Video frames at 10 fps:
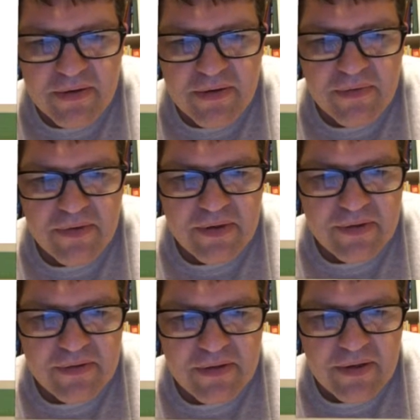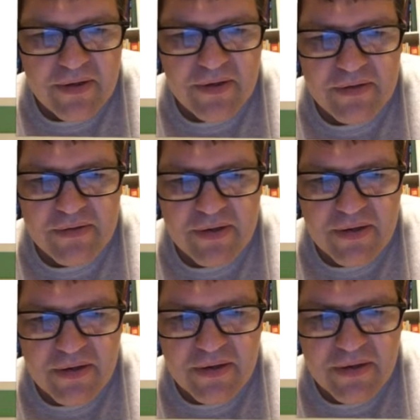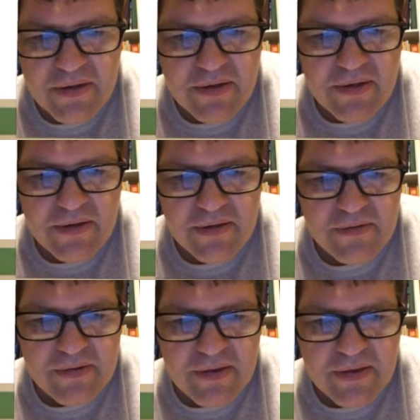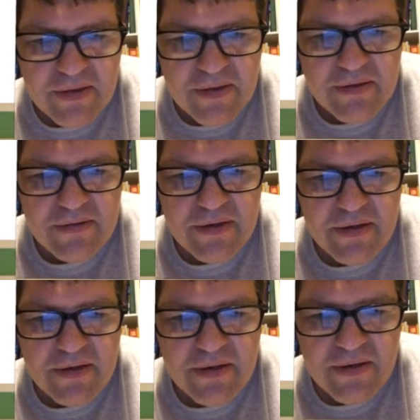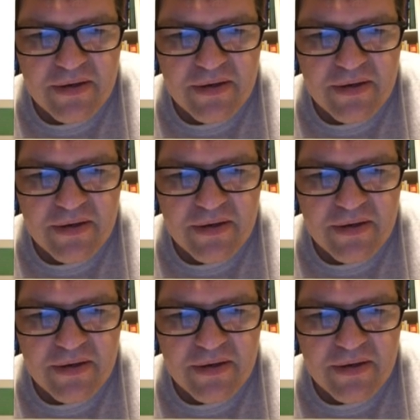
one on this side, this side, this side, this side.